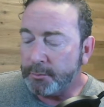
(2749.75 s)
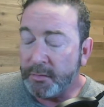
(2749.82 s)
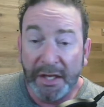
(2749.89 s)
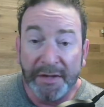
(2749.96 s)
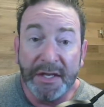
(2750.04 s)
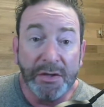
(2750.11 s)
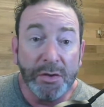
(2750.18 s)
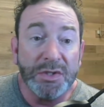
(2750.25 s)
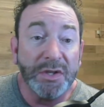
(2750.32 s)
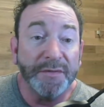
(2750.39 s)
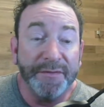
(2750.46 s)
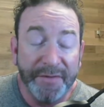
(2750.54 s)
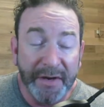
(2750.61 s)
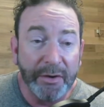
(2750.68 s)
And they use
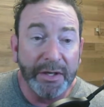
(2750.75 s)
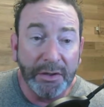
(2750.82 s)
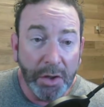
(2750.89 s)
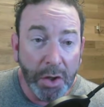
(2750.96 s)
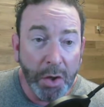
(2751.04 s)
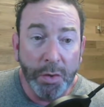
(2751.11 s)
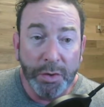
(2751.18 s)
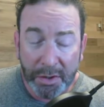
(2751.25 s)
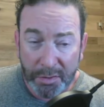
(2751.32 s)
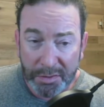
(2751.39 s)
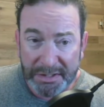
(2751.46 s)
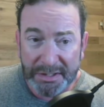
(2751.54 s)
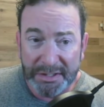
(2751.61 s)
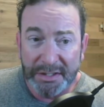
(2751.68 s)
very low
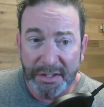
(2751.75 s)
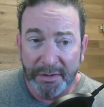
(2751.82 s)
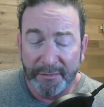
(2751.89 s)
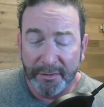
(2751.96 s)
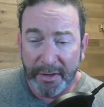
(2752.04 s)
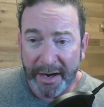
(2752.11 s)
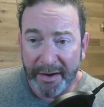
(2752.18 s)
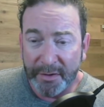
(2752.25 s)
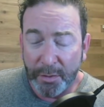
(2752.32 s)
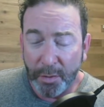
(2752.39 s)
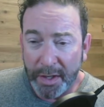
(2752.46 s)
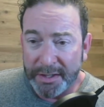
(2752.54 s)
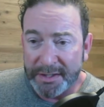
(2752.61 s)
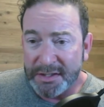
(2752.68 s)
doses for everyone.